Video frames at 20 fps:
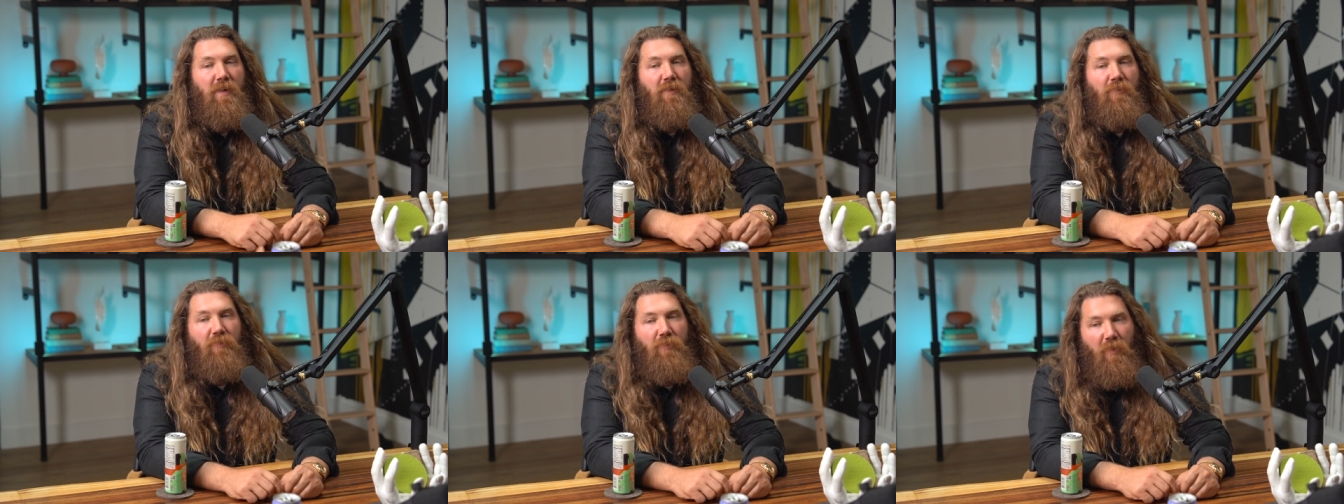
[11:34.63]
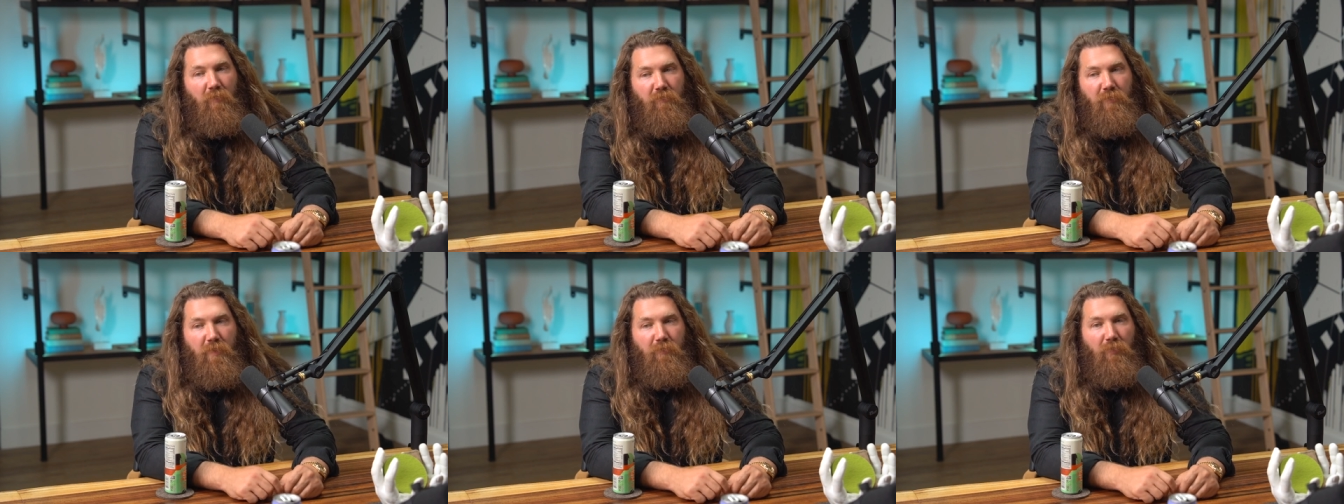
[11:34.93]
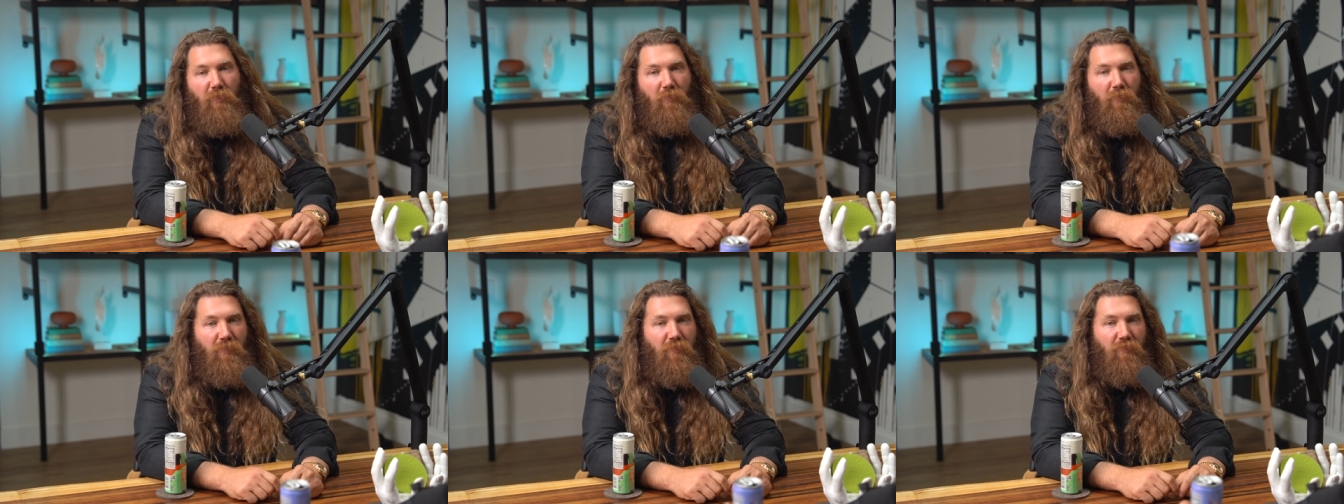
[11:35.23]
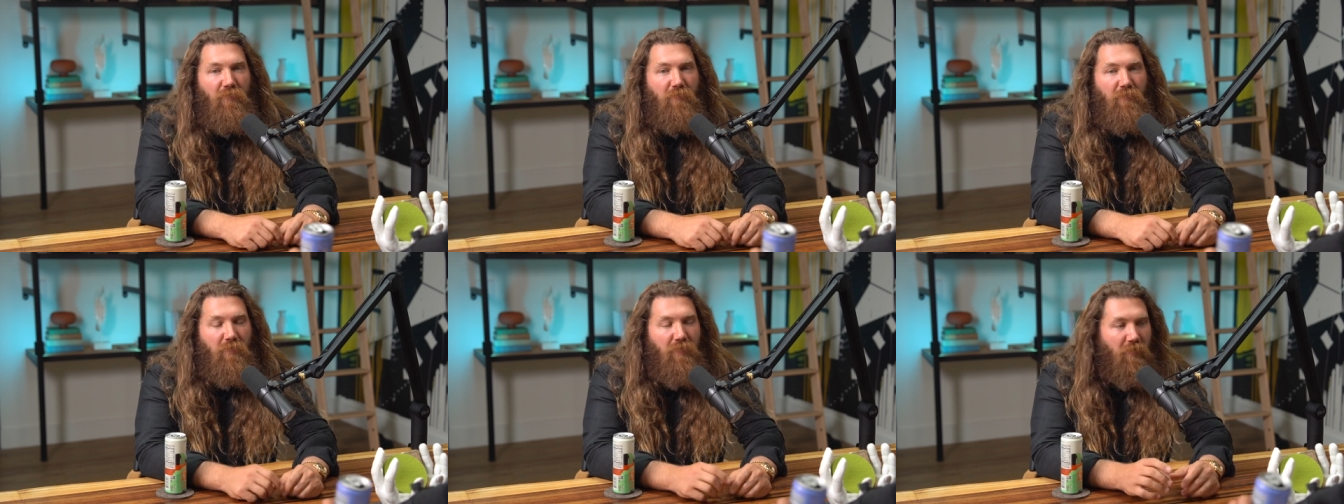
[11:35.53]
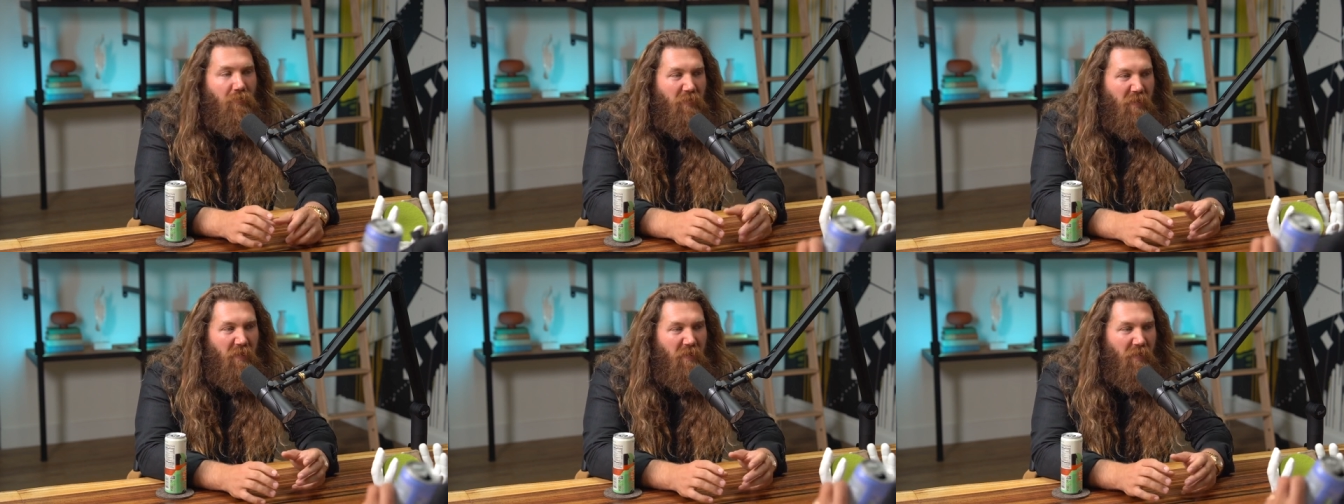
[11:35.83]
Some people would, you
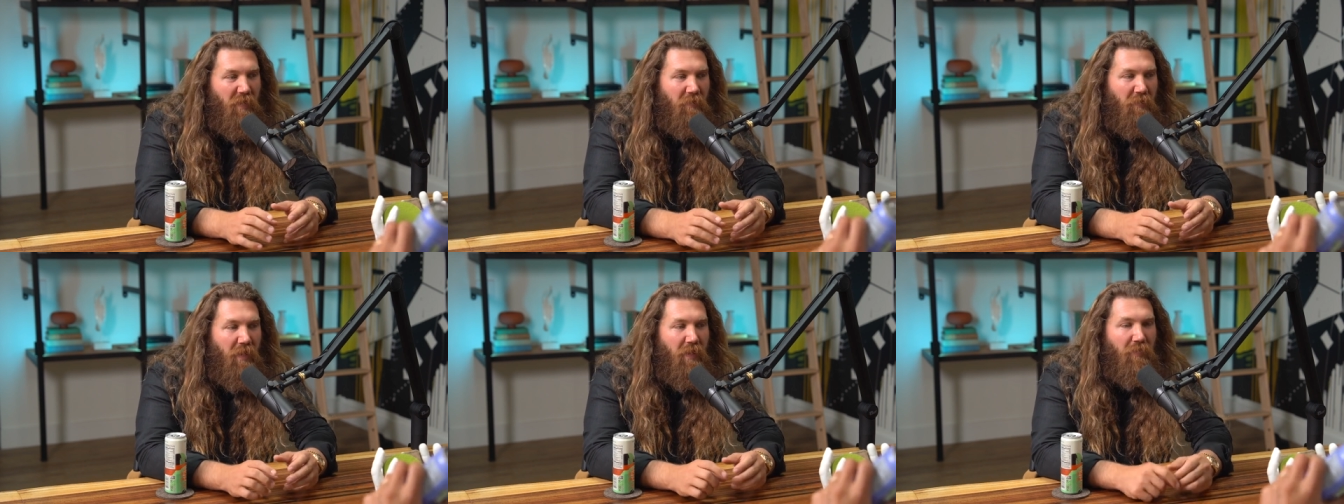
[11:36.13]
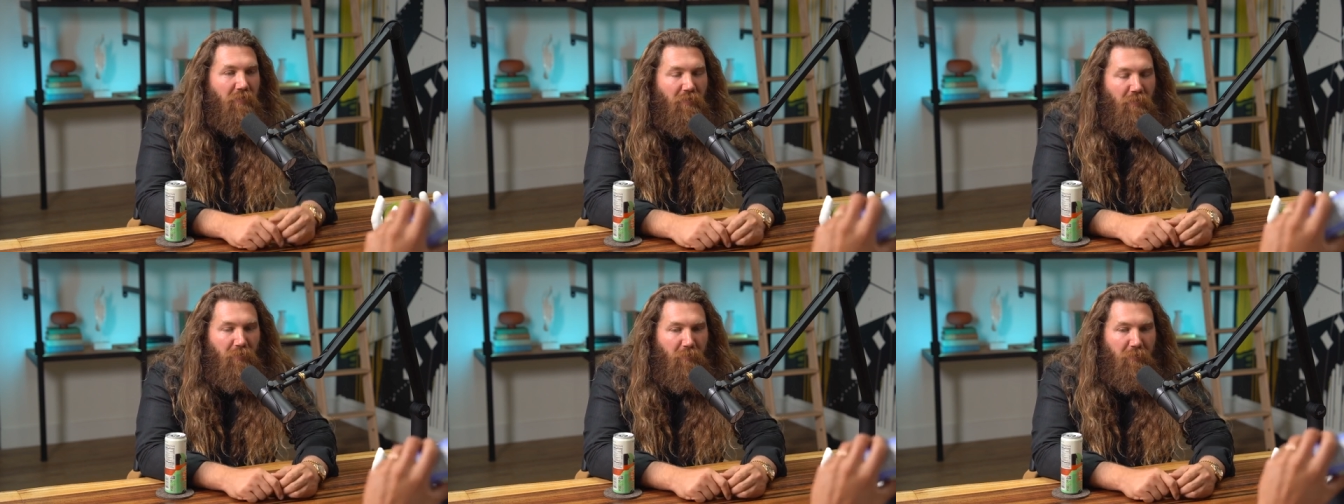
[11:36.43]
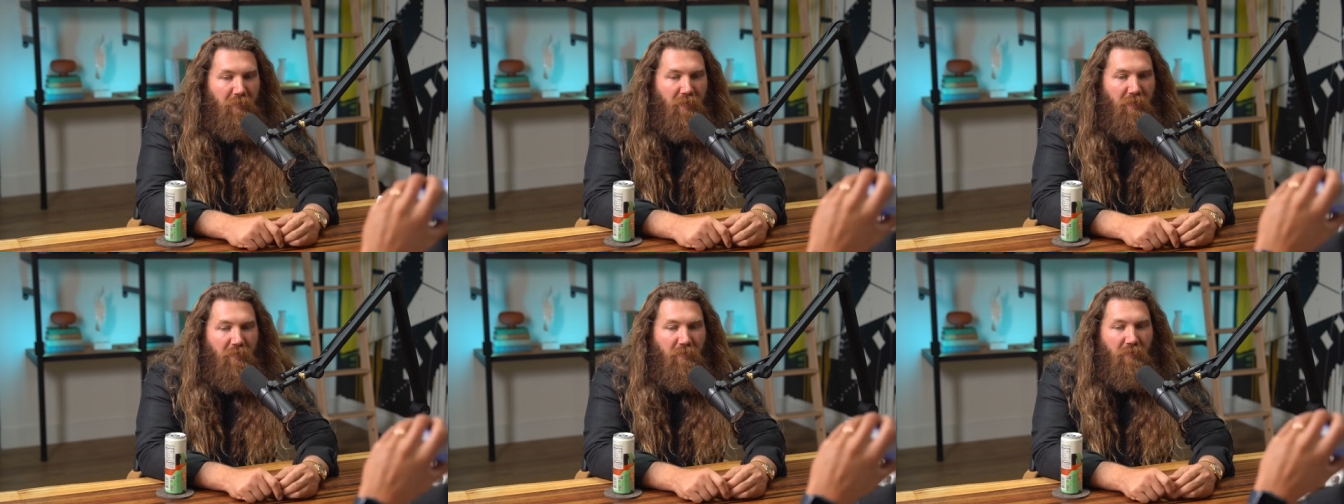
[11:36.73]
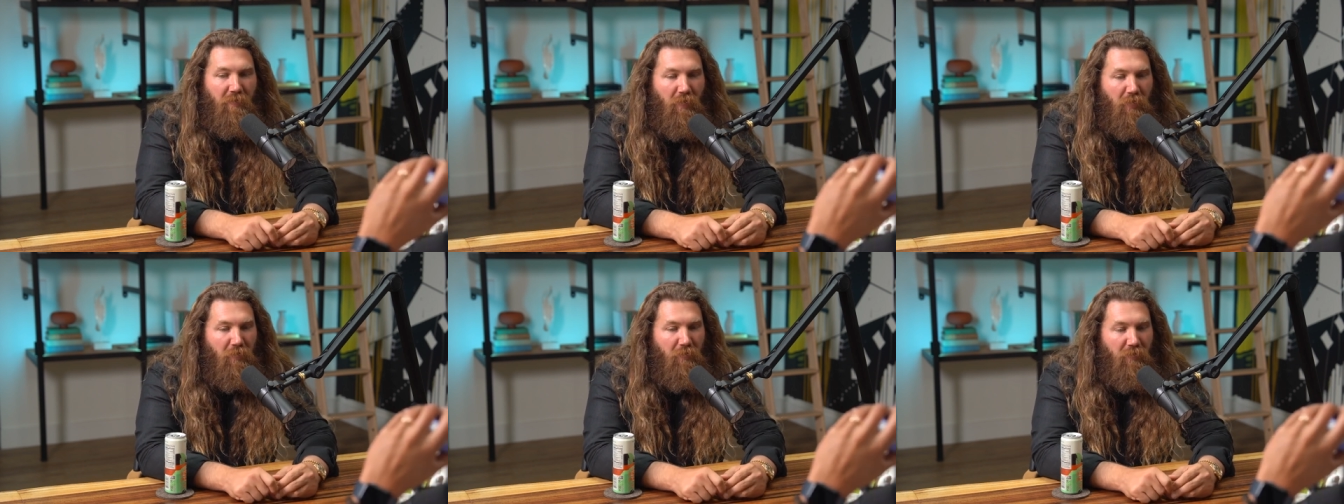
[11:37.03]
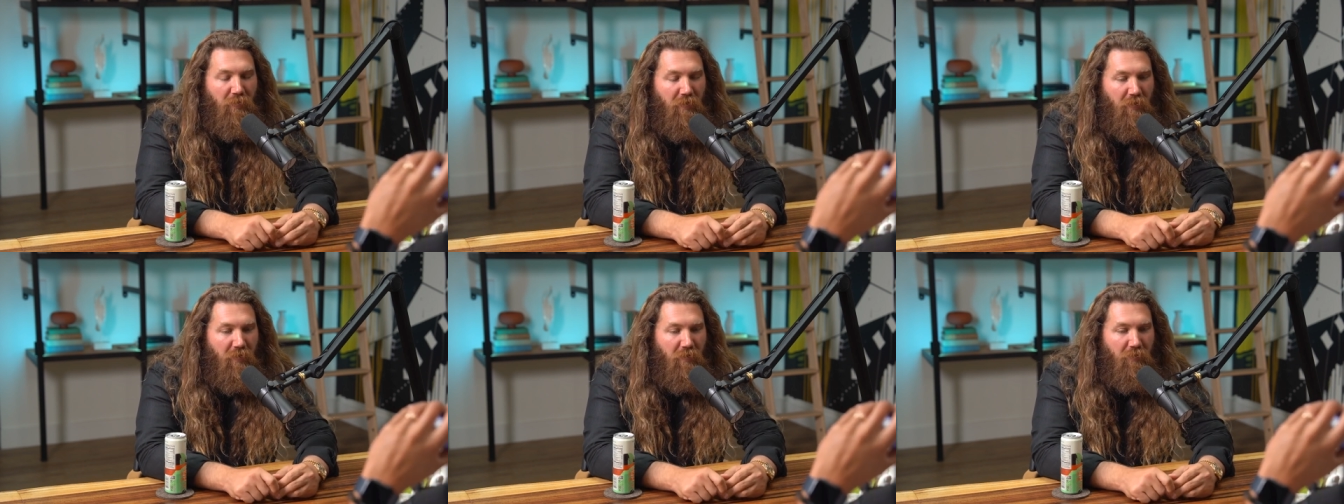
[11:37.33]
know, they hung around a little bit
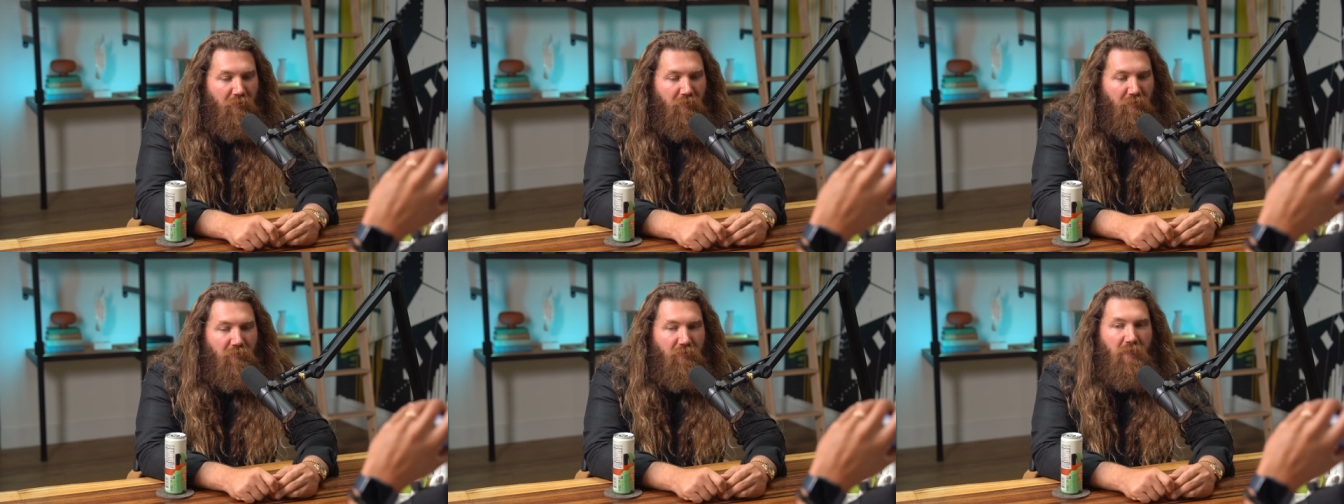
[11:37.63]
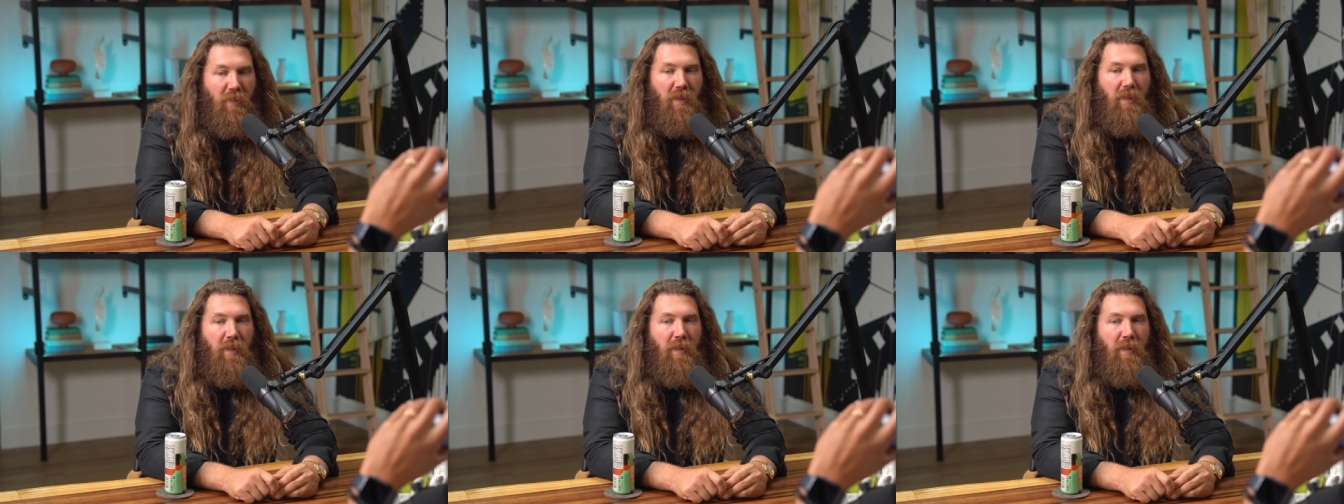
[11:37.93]
longer than others,